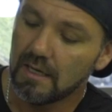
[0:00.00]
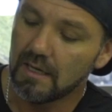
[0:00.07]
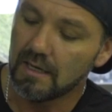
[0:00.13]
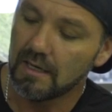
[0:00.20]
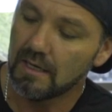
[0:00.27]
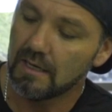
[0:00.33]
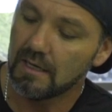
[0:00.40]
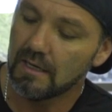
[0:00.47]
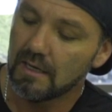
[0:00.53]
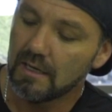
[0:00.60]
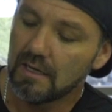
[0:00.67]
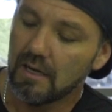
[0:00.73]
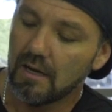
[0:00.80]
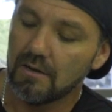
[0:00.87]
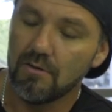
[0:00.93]

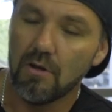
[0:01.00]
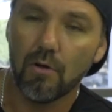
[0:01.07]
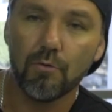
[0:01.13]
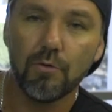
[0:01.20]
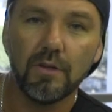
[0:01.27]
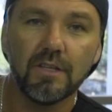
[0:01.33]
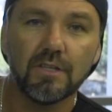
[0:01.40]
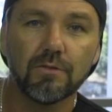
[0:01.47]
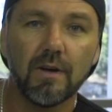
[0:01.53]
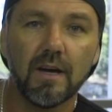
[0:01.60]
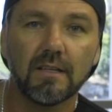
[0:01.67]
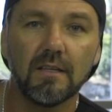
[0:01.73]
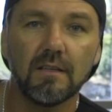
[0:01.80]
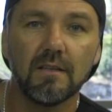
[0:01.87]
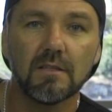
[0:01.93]
I'm not really
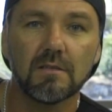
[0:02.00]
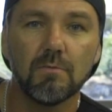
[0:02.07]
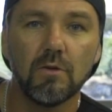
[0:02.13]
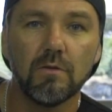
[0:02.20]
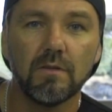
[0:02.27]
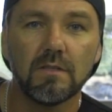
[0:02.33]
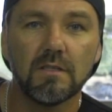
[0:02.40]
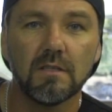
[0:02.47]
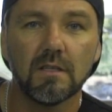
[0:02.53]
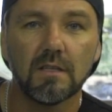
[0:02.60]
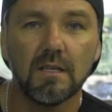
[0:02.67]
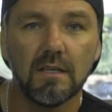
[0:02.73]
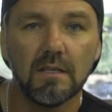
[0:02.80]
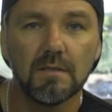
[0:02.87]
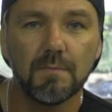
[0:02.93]
directing this movie to the
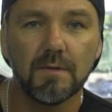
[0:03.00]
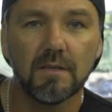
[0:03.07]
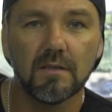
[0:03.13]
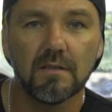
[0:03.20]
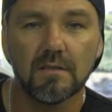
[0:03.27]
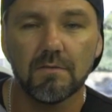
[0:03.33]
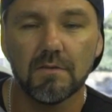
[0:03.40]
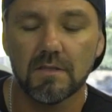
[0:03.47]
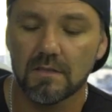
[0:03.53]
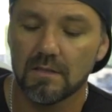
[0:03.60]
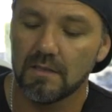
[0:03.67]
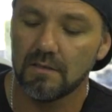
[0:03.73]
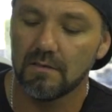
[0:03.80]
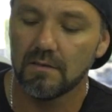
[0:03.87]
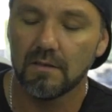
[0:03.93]
kids because
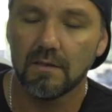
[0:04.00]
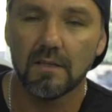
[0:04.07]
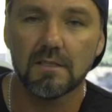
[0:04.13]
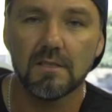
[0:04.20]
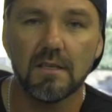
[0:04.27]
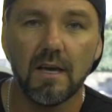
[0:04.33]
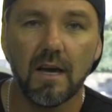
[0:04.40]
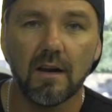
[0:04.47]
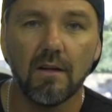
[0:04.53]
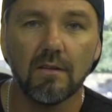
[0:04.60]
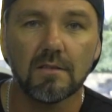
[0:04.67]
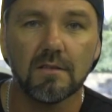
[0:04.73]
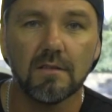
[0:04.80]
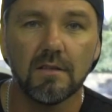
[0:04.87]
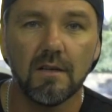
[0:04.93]
obviously it's the
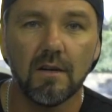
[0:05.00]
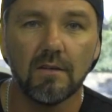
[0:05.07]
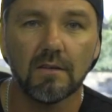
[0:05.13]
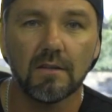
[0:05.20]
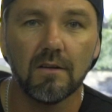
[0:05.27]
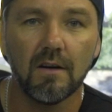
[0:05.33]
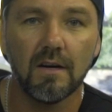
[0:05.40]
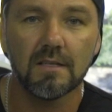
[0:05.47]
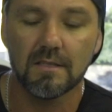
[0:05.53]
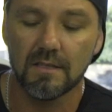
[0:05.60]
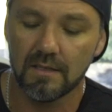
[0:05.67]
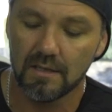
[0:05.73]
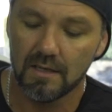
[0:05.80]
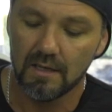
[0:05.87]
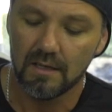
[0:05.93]
adults and the older guys
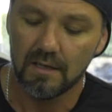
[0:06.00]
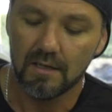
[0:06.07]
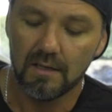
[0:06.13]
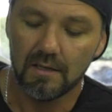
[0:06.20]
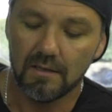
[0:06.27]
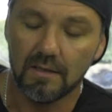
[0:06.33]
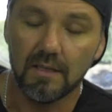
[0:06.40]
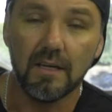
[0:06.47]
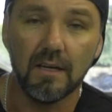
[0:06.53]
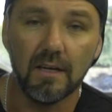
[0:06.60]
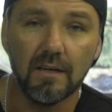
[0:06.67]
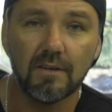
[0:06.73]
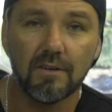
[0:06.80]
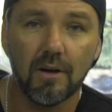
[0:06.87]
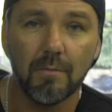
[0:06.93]
that need
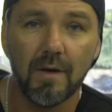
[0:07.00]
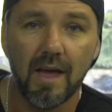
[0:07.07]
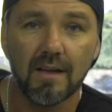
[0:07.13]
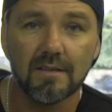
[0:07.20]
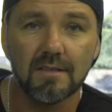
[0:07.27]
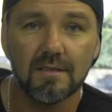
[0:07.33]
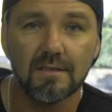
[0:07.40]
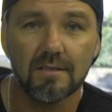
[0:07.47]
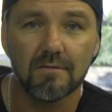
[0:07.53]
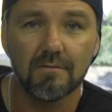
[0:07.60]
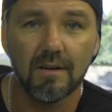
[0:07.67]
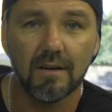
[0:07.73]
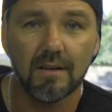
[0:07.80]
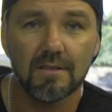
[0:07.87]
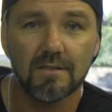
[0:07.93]
intercom housings
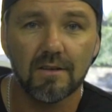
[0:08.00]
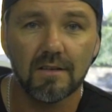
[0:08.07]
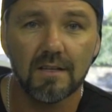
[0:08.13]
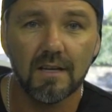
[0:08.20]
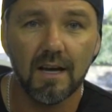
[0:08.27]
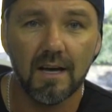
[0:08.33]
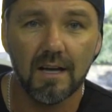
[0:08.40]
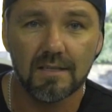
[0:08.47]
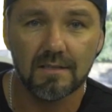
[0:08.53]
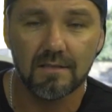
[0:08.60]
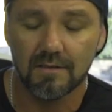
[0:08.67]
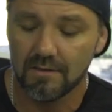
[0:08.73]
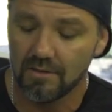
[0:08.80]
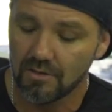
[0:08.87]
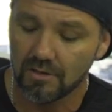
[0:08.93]
and run inside cars.
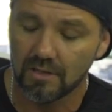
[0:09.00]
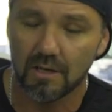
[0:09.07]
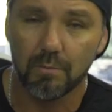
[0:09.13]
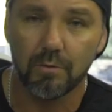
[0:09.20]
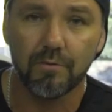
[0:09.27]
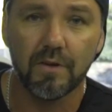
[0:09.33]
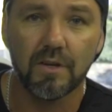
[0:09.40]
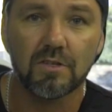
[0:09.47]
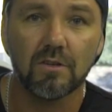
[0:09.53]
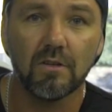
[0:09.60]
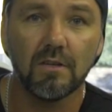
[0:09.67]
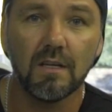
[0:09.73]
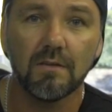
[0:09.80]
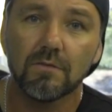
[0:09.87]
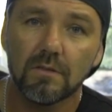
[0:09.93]
They're usually at a
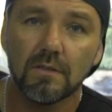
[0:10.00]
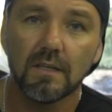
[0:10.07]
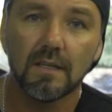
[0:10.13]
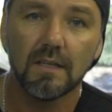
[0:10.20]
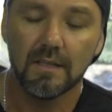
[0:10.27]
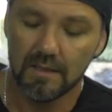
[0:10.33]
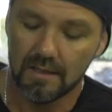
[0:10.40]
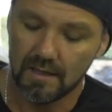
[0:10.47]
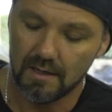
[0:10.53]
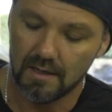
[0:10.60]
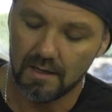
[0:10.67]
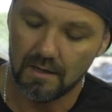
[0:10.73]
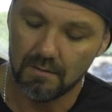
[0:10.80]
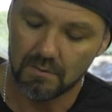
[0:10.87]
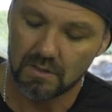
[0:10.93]
professional level.
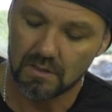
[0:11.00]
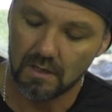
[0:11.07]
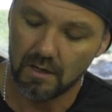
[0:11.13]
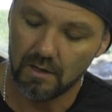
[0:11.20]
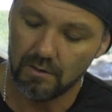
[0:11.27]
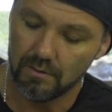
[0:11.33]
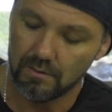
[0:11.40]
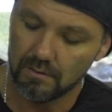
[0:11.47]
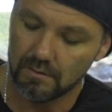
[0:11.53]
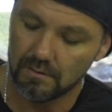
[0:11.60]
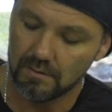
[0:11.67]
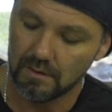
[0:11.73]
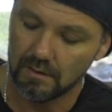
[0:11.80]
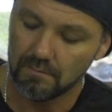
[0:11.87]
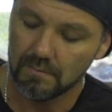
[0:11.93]
So,
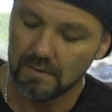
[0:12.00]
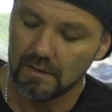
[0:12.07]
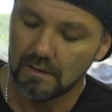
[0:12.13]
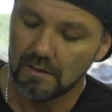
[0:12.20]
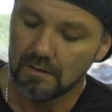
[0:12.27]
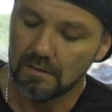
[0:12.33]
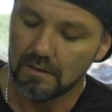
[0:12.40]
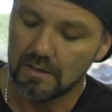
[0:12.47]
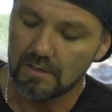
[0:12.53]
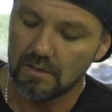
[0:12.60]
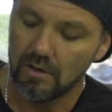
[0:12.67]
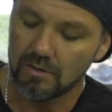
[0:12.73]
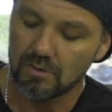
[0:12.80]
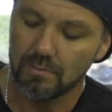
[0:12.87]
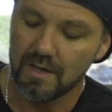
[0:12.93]
you know, these
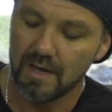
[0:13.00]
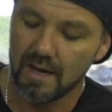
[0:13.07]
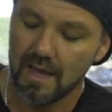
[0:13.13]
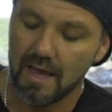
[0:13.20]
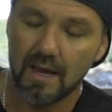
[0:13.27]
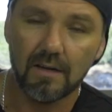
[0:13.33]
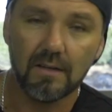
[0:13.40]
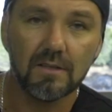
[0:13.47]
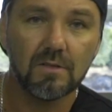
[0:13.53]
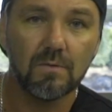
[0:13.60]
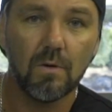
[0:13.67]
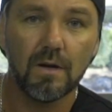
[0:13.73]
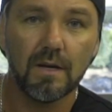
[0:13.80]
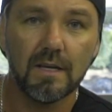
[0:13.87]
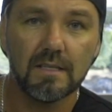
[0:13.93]
guys will be able to handle this
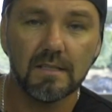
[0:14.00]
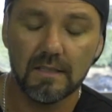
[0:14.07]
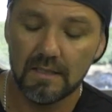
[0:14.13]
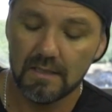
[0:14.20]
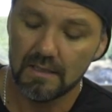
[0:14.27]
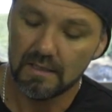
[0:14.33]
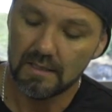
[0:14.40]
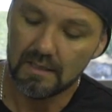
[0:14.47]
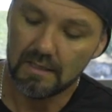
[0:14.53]
quite easily.